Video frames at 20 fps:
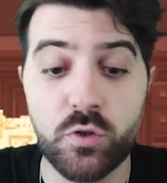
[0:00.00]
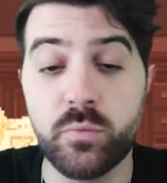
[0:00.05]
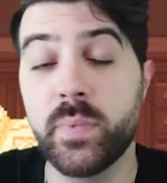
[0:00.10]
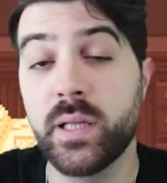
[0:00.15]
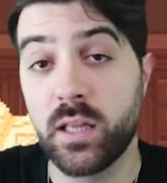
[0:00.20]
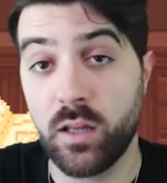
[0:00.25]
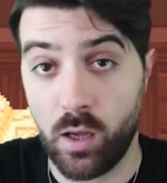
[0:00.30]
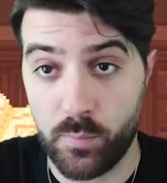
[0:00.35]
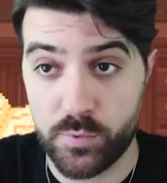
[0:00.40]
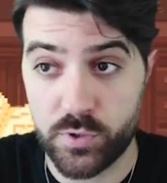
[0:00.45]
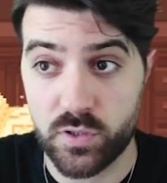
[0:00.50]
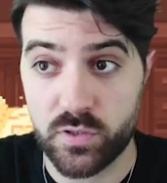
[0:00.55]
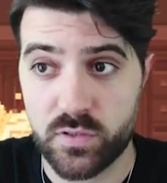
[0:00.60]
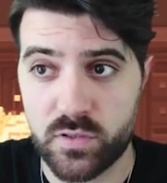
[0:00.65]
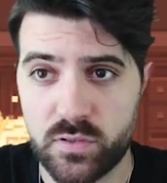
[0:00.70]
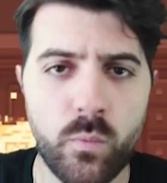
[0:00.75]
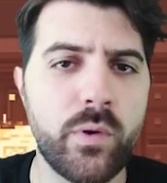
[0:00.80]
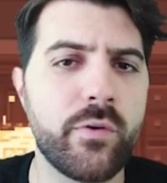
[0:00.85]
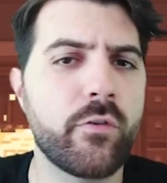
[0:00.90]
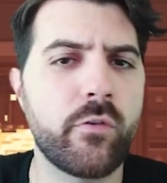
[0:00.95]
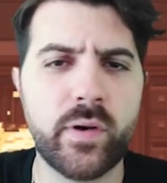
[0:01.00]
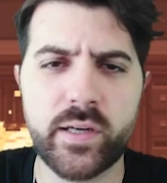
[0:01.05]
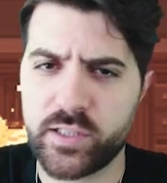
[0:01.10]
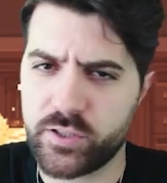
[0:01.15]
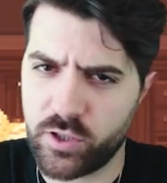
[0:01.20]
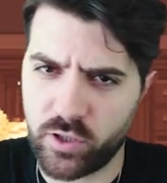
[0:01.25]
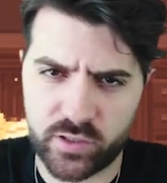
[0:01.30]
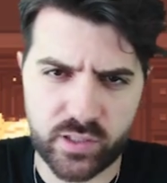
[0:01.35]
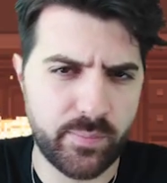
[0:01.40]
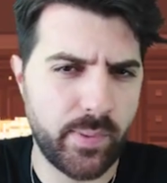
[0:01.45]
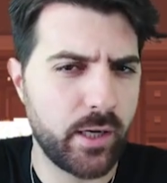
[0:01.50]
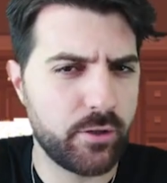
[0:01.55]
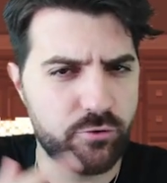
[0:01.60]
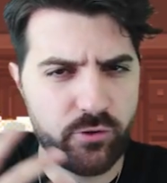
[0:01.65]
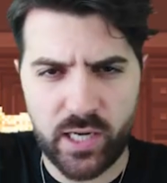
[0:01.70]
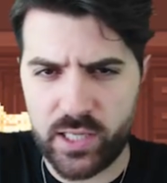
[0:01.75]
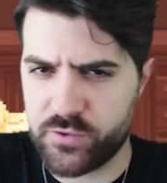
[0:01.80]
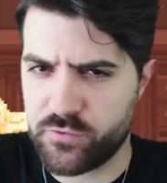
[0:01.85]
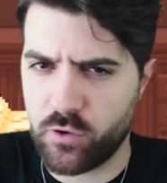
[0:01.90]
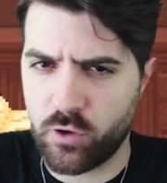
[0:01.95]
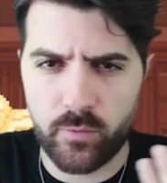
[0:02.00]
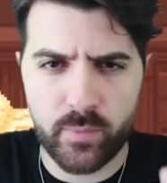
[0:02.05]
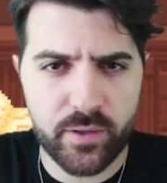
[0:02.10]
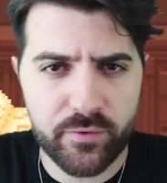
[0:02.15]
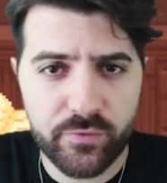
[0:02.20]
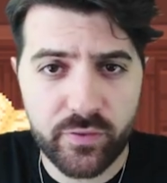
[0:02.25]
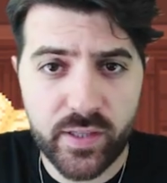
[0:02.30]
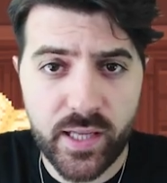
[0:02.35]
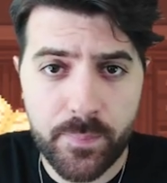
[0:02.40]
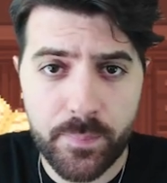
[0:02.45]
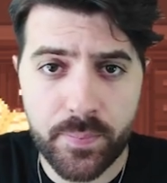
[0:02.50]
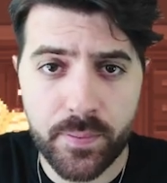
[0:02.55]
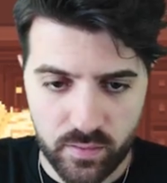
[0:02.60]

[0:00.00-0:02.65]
middle options. We've already talked about transform and flip.